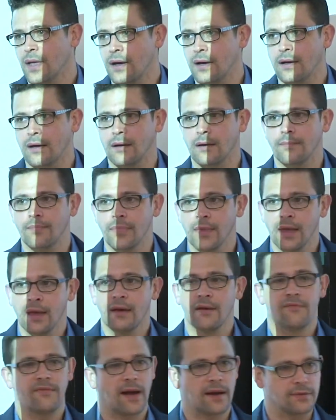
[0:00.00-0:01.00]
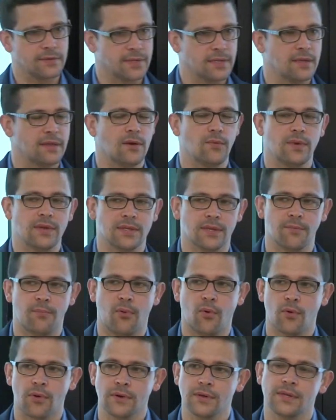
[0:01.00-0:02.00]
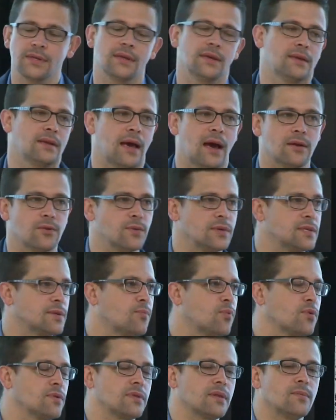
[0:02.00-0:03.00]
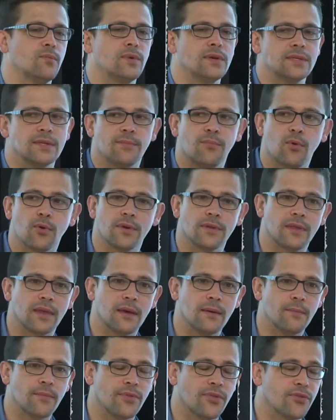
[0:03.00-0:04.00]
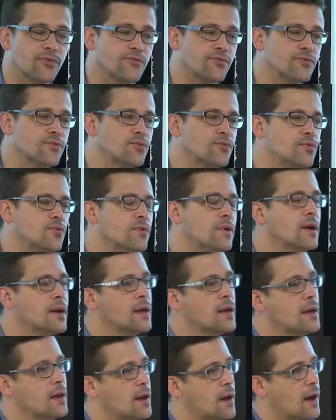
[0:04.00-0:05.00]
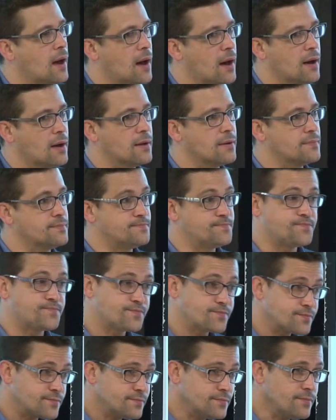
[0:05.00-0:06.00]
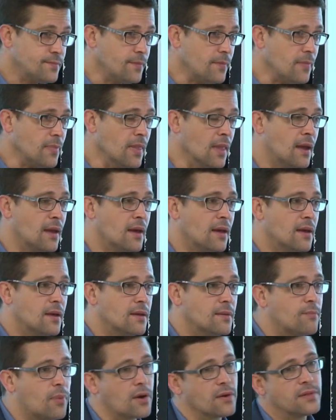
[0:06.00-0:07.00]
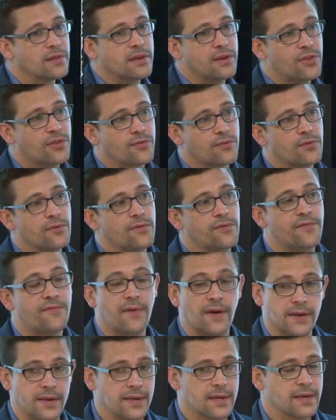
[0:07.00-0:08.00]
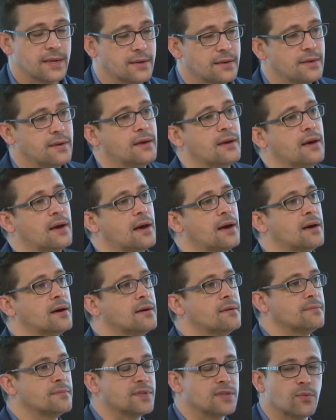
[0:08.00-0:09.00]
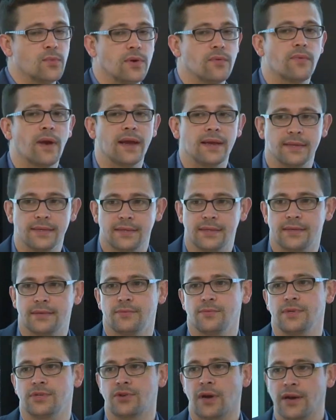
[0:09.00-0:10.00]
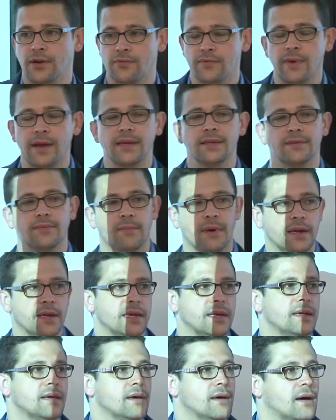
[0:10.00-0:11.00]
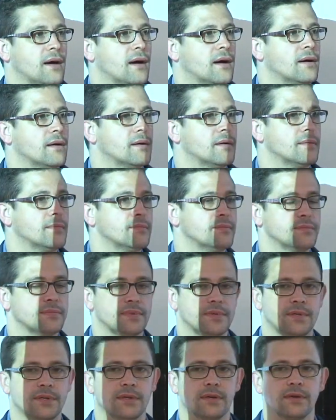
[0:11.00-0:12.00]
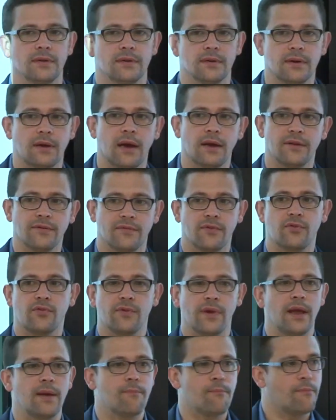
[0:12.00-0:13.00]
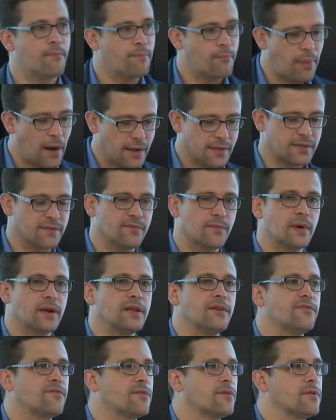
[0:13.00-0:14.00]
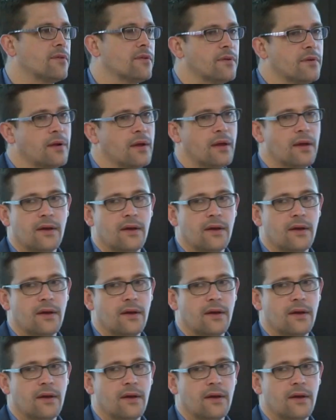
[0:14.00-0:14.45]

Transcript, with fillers: um, faculty that we support. And how do we support them? We support them through um, partly through funding. Um, so we raise, we try to raise money um, to kind of create pots of money for